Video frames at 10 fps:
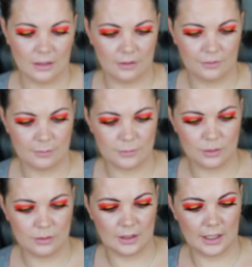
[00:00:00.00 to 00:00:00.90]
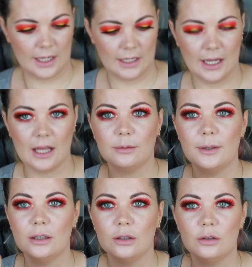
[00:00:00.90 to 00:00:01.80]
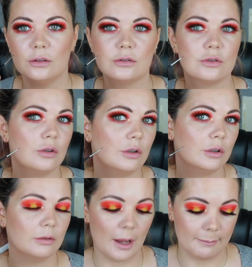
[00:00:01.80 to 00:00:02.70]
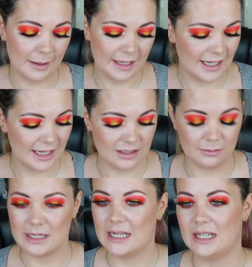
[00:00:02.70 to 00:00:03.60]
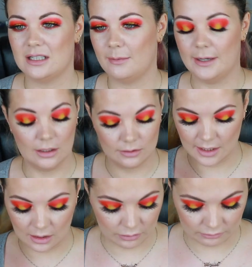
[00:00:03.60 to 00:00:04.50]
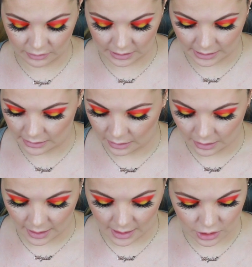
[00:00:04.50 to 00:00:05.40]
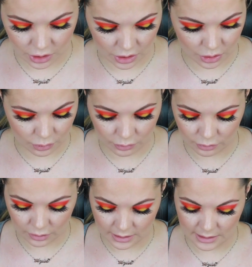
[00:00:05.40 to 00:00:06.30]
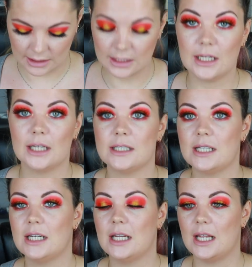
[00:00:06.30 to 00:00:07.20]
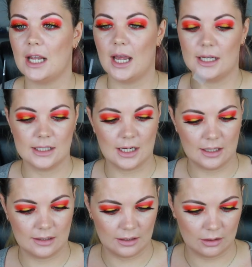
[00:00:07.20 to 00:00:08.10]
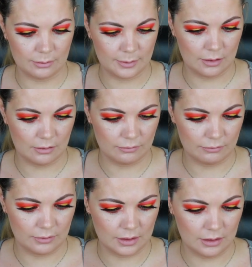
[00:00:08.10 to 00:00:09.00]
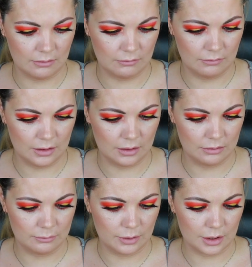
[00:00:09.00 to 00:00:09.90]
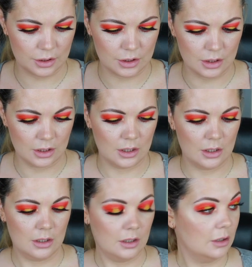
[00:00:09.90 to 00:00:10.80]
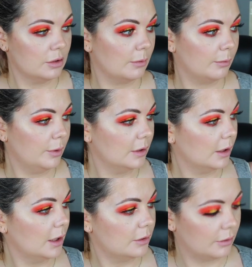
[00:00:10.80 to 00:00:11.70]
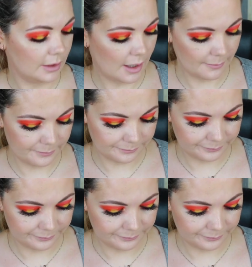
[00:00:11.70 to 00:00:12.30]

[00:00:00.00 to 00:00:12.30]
if I'm doing like any Halloween looks or I might end up taking it to my nail salon really it's just so teeny and dainty and I think it'll be a really really good brush I'm putting the lid on that